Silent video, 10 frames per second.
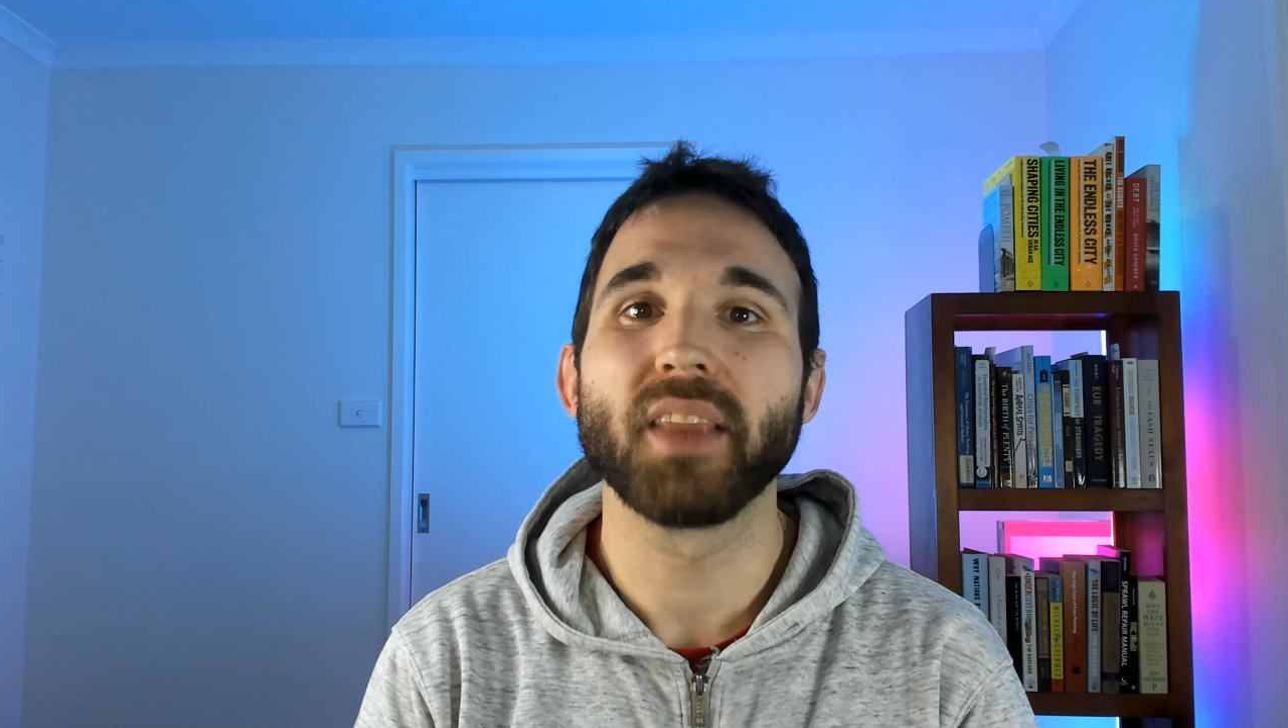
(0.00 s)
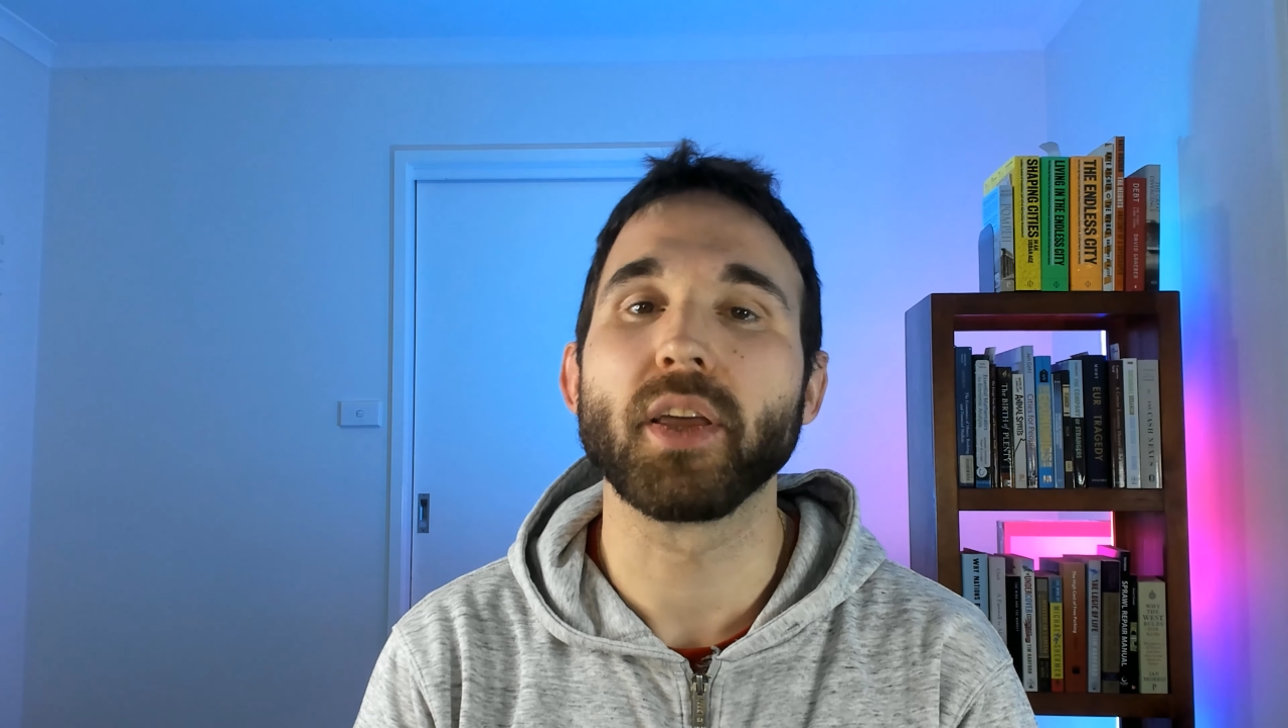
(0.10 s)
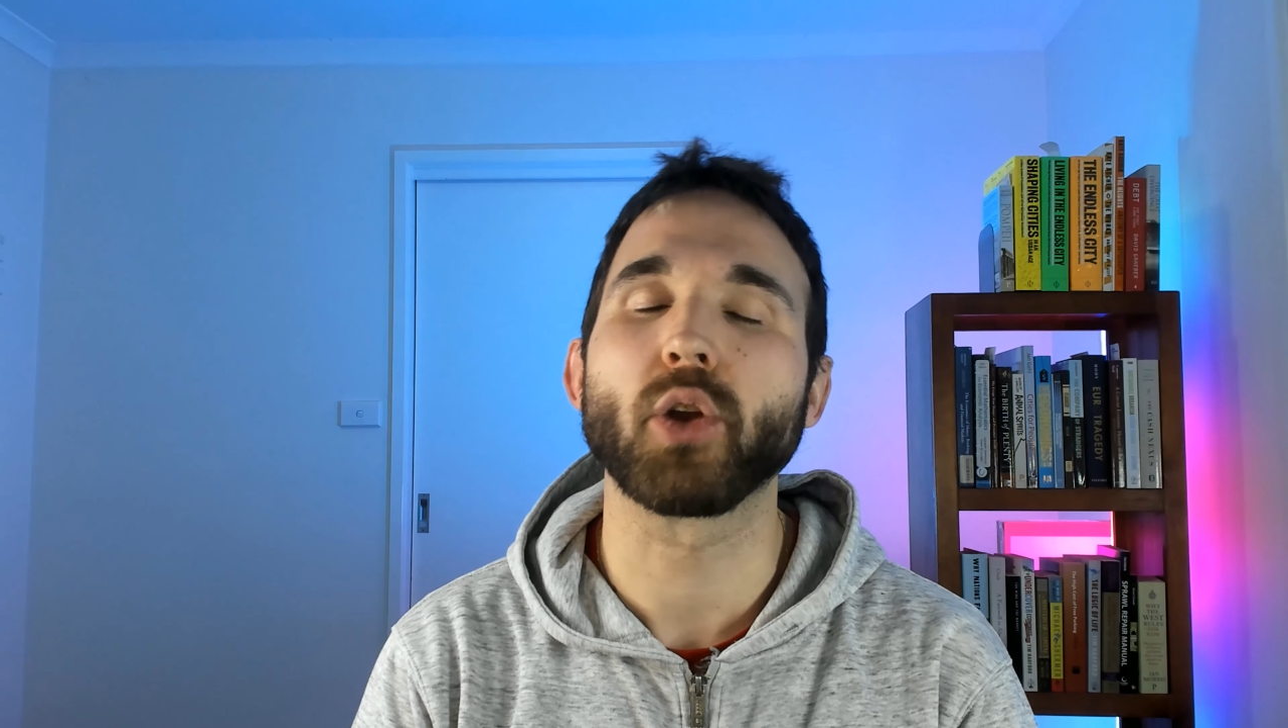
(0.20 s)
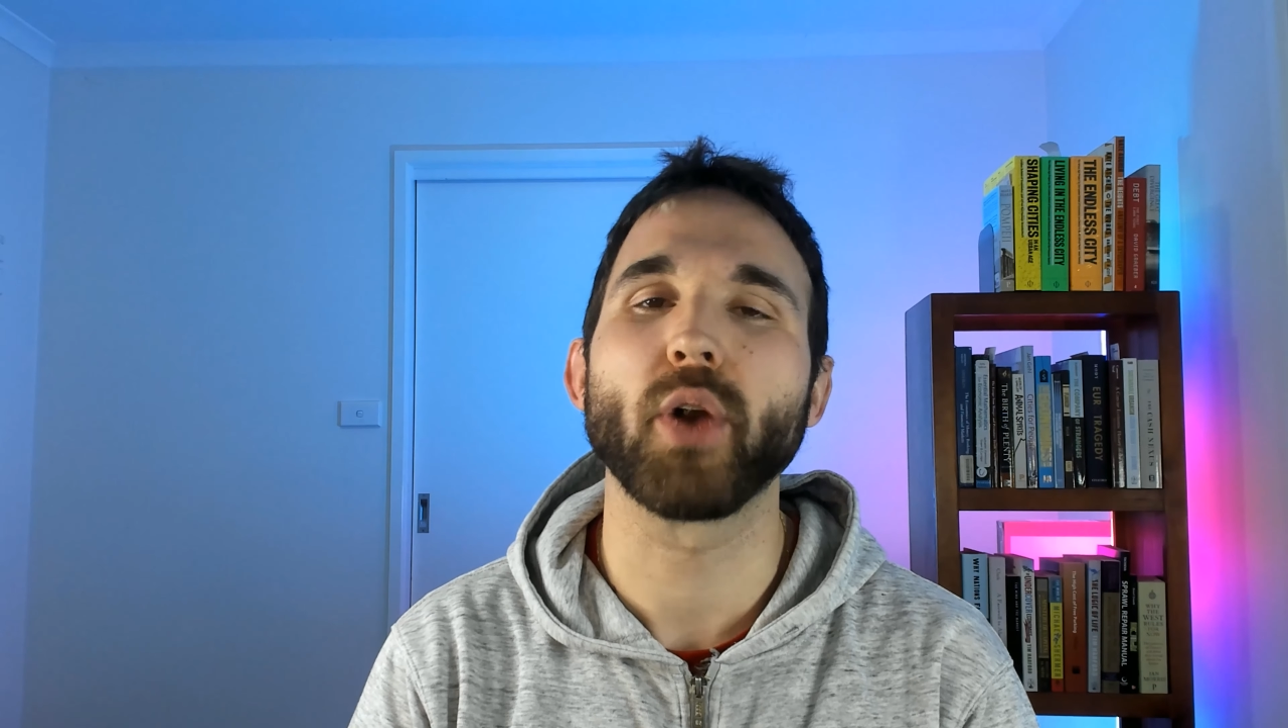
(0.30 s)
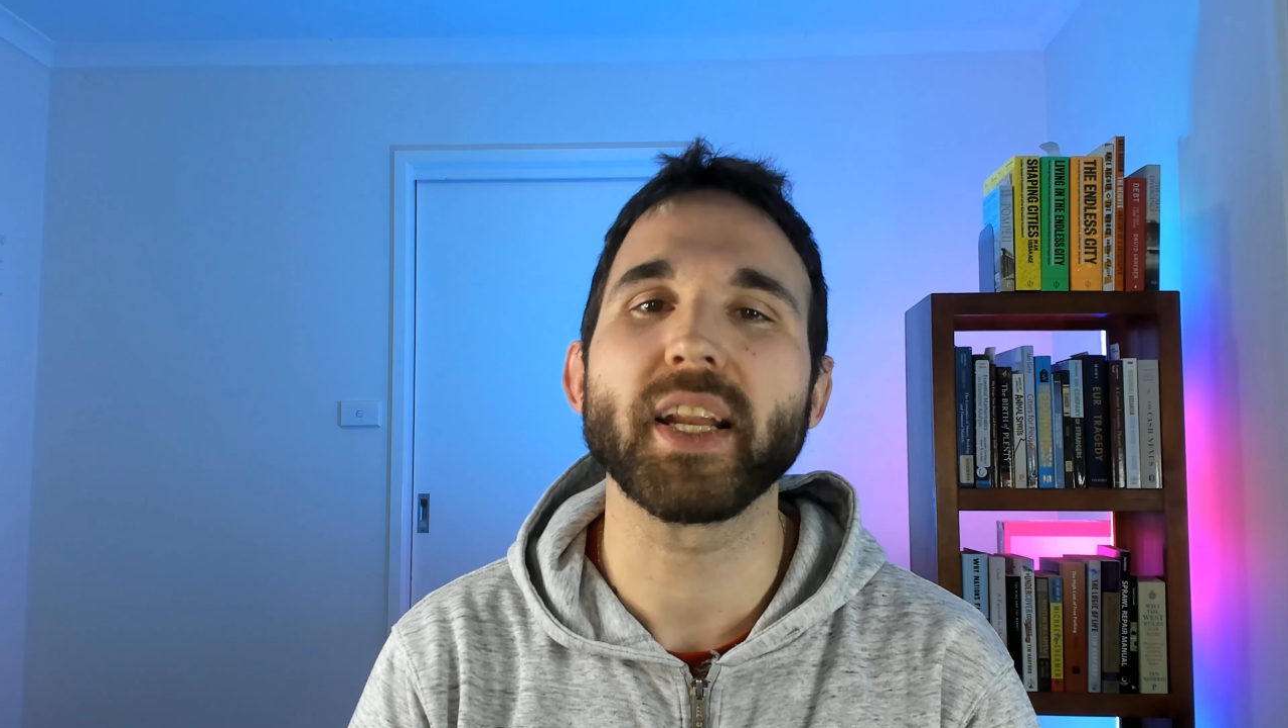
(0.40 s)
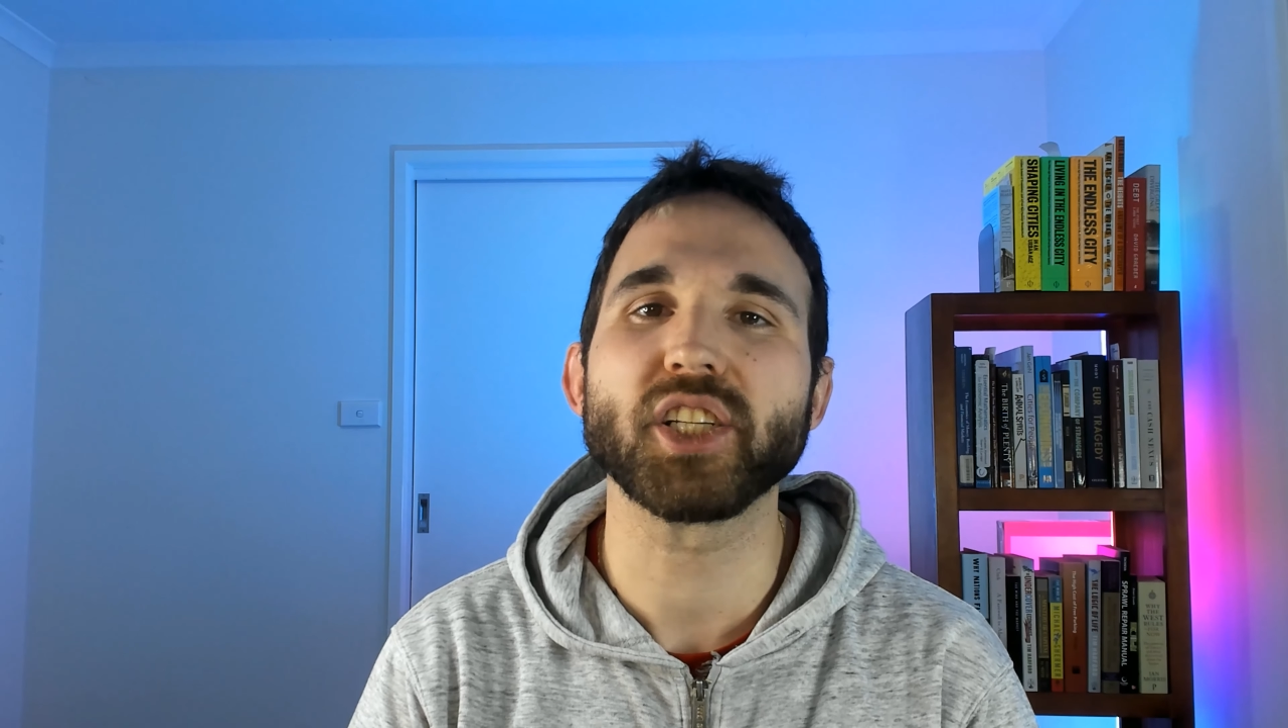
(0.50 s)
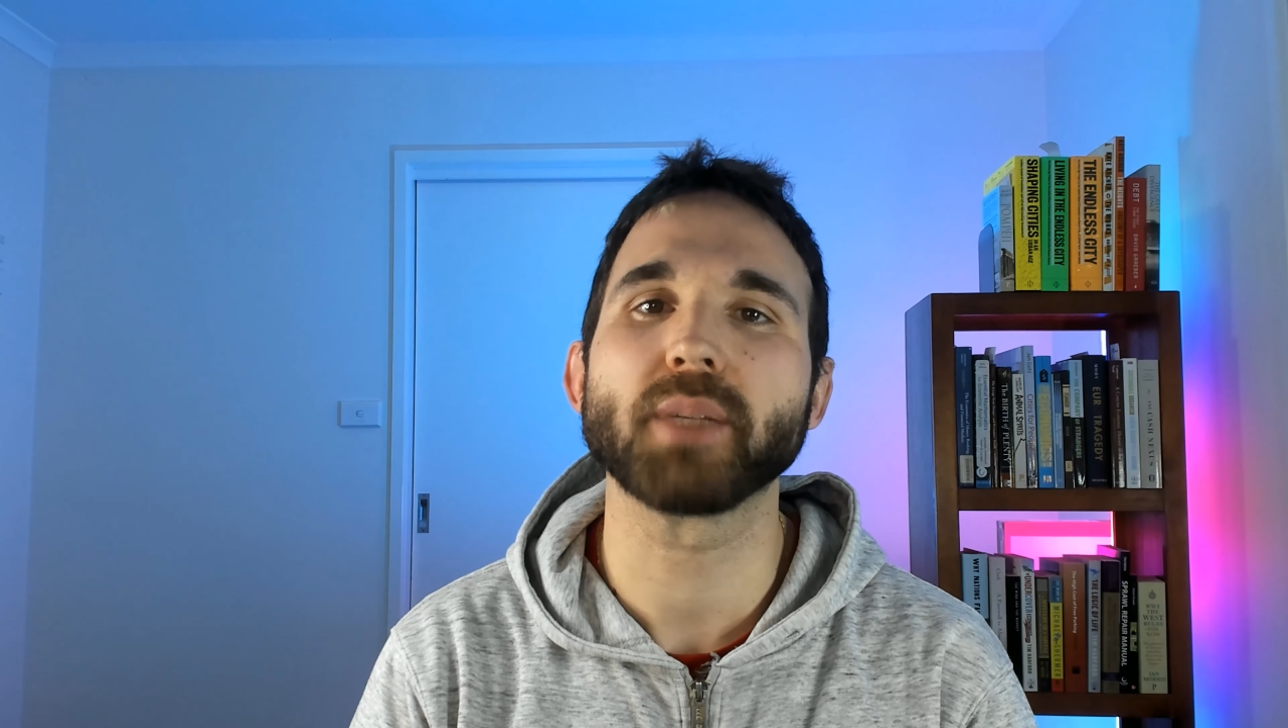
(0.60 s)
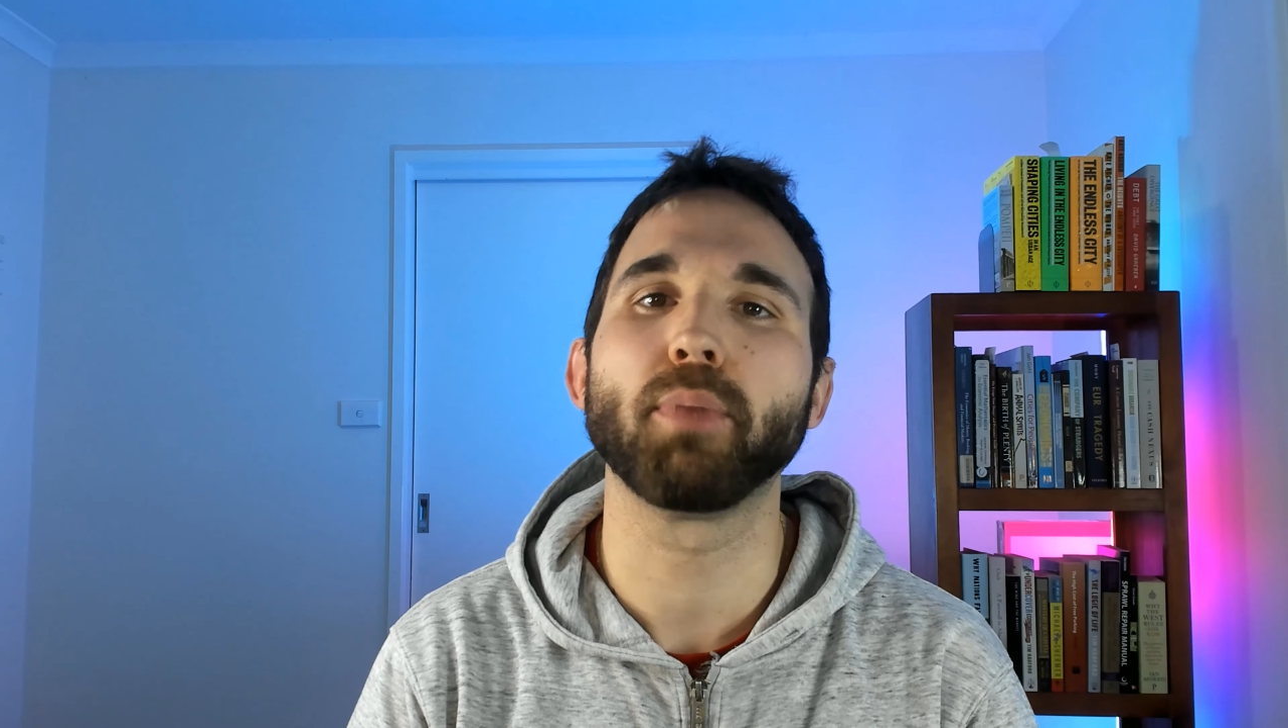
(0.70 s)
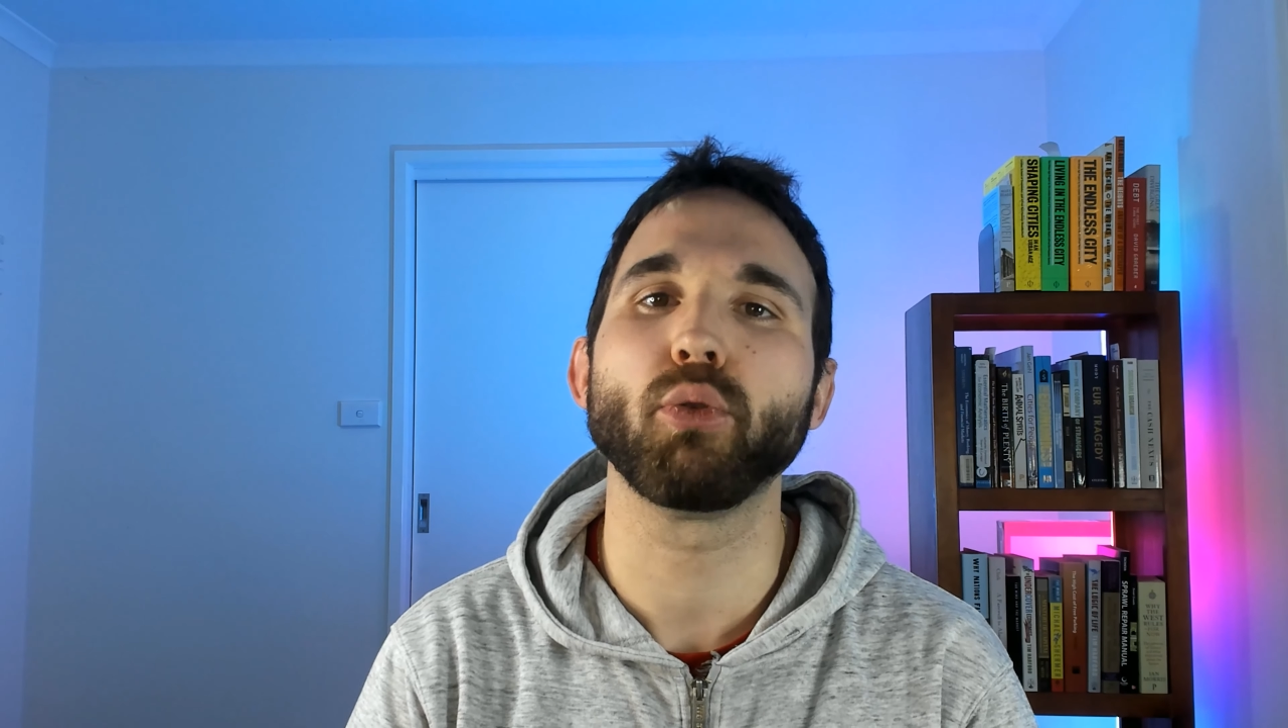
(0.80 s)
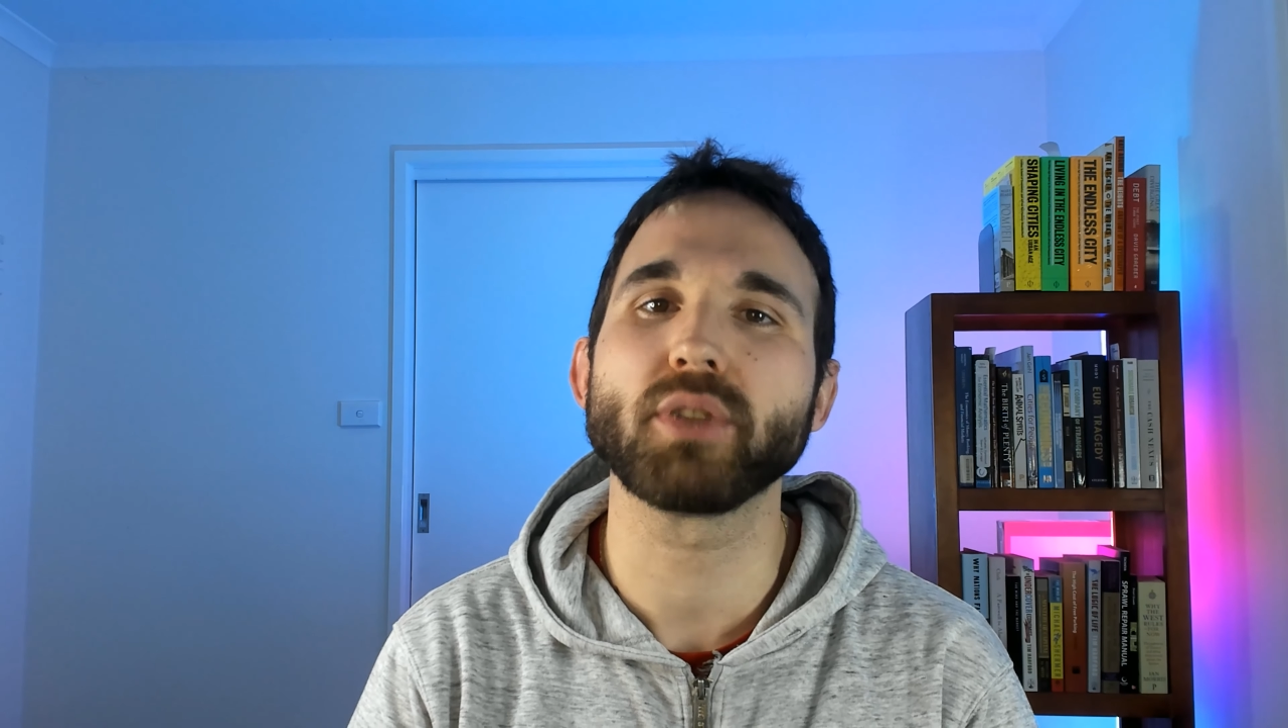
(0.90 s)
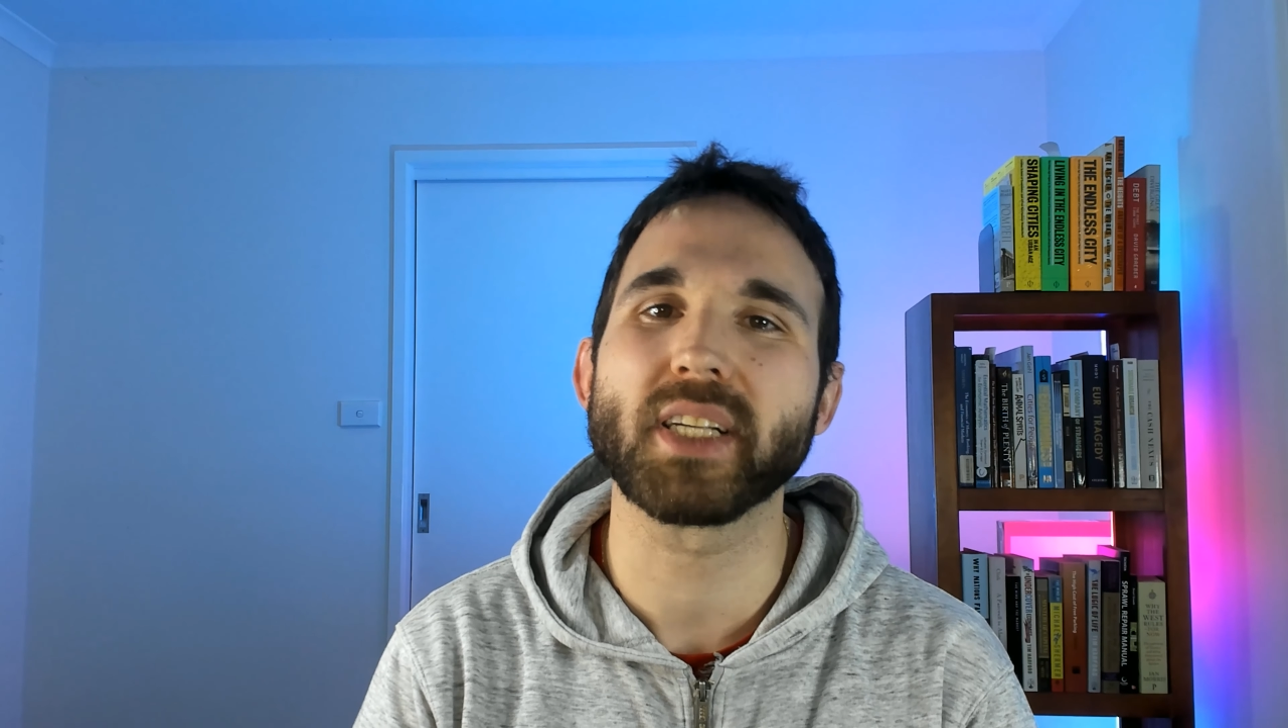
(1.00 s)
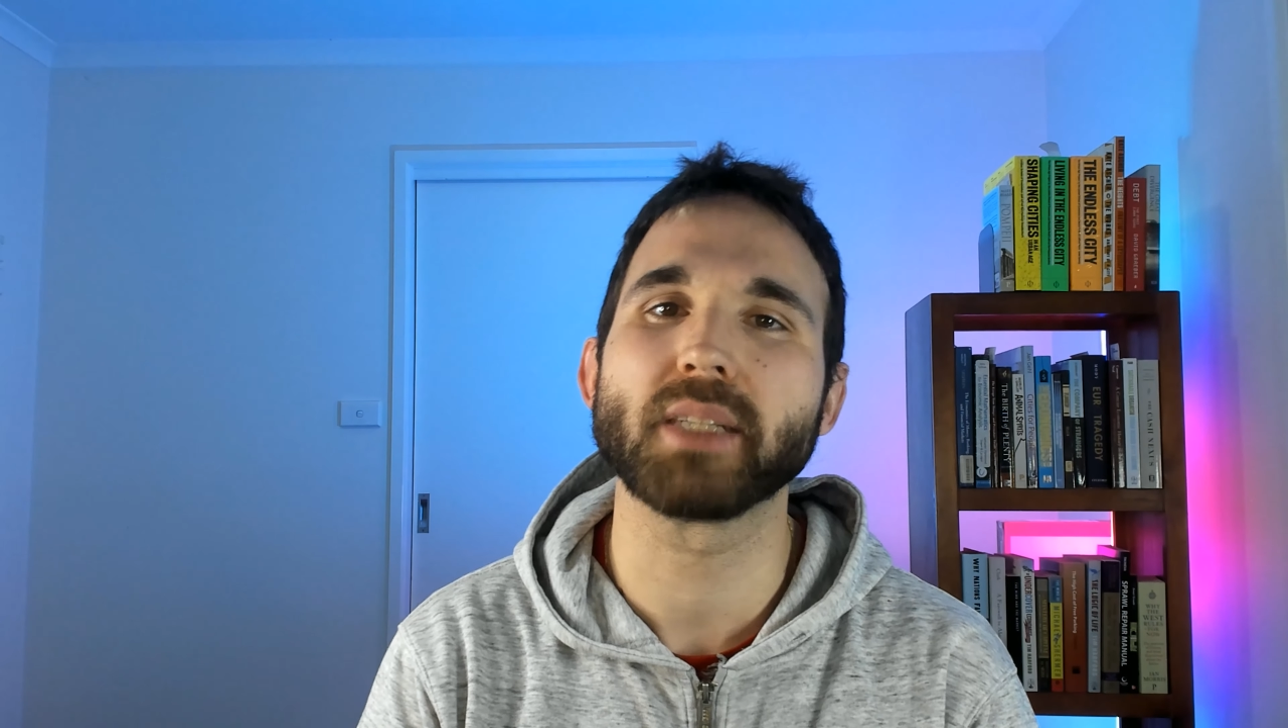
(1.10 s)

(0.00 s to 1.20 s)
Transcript: The credit just pulls the